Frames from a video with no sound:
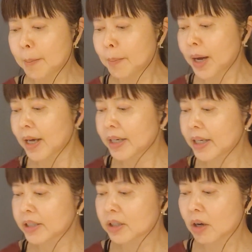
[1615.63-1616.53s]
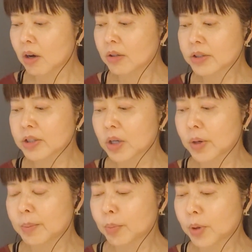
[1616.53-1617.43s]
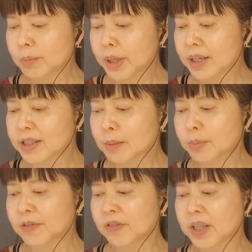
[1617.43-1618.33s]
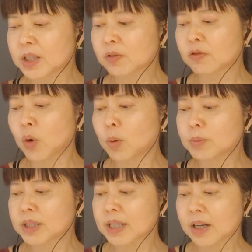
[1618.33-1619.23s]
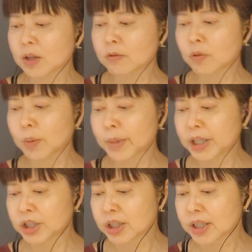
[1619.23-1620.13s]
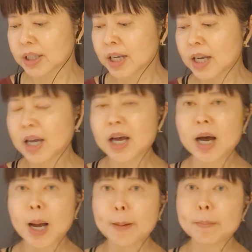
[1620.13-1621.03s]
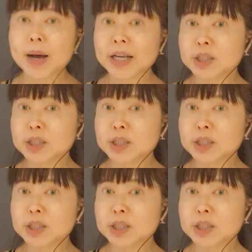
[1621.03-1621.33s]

but it's also important because it prevents foam cell formation by